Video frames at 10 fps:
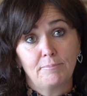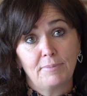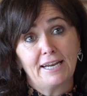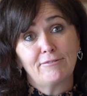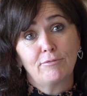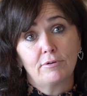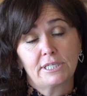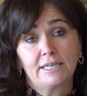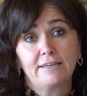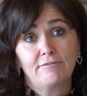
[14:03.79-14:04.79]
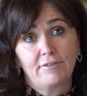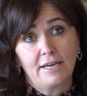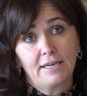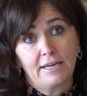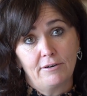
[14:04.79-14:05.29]
but unfortunately
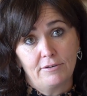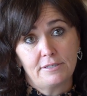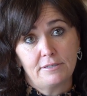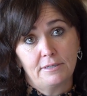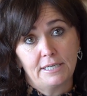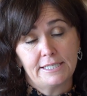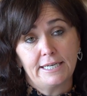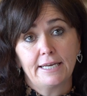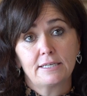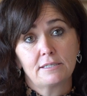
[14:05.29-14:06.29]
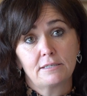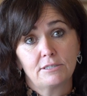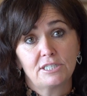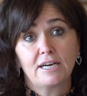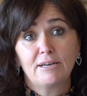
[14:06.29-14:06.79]
Frank had lost his legs
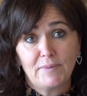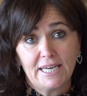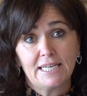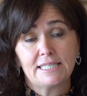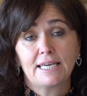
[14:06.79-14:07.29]
to diabetes.